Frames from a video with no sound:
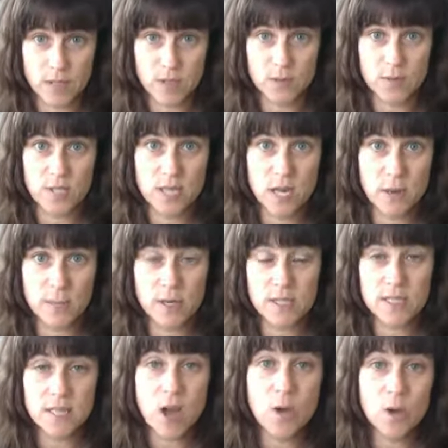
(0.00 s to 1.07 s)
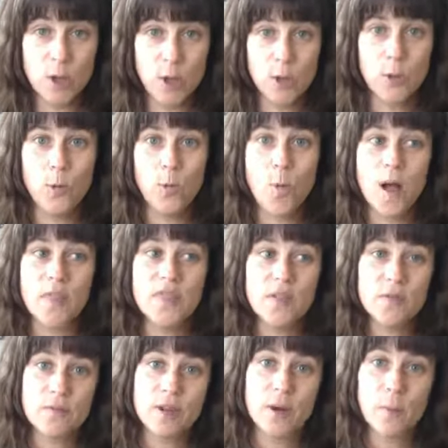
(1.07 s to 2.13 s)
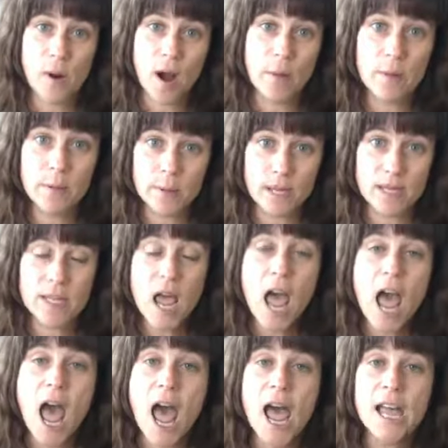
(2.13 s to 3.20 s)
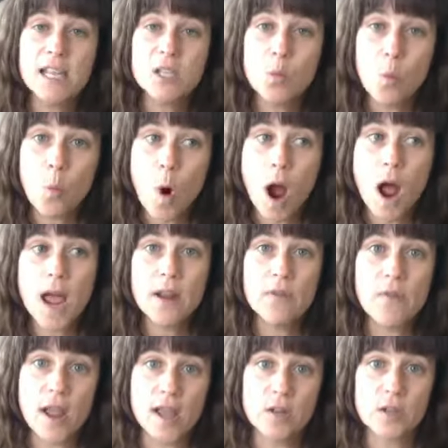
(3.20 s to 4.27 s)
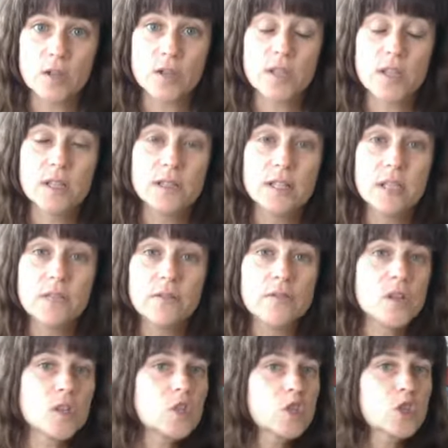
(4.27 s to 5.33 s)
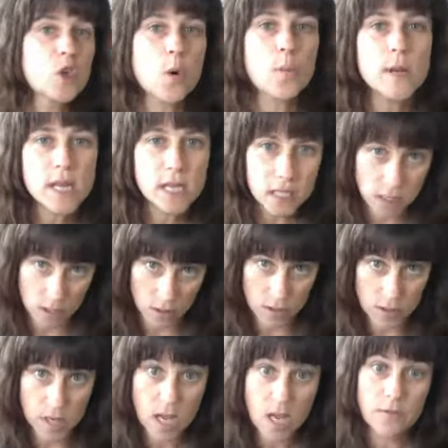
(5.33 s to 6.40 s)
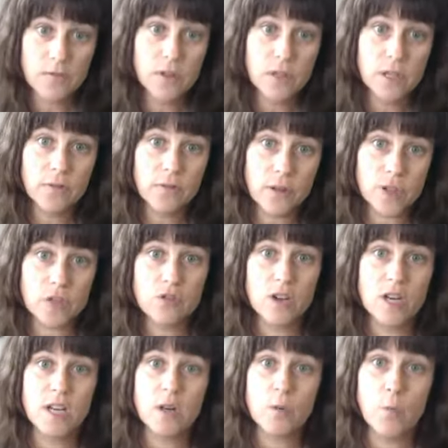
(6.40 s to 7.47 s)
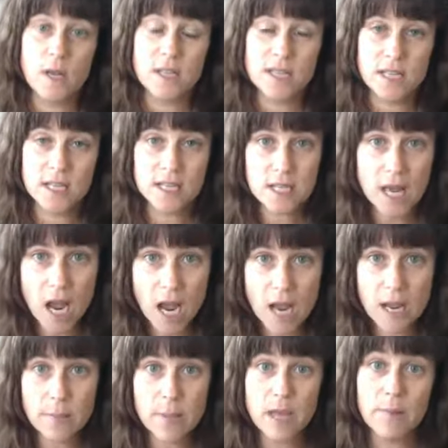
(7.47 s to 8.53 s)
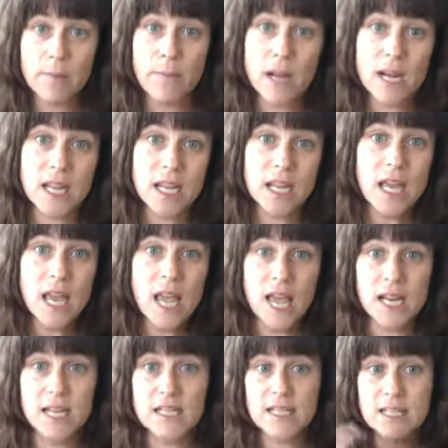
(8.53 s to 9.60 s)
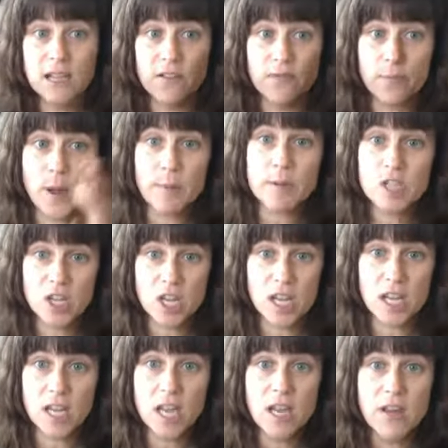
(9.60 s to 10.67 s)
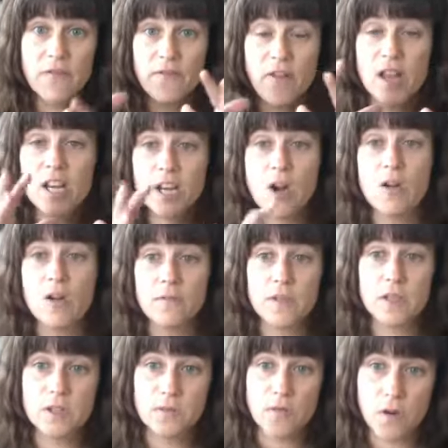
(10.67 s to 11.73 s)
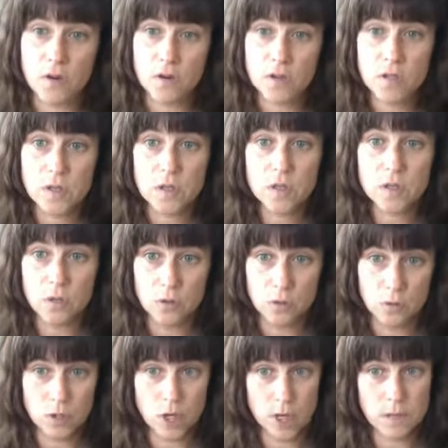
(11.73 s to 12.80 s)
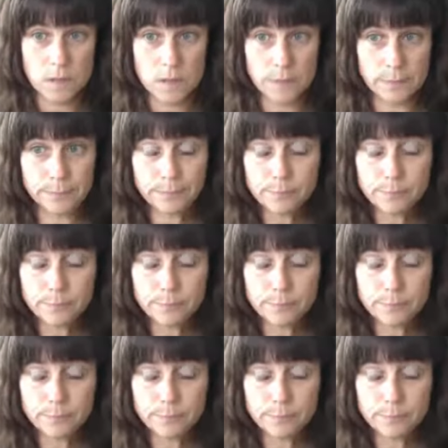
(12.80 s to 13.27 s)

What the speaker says: So today I'm going to tell you what the real problem is and why writers live so many years feeling frustrated, wasting time and money, and instead of publishing, finding all of these false solutions.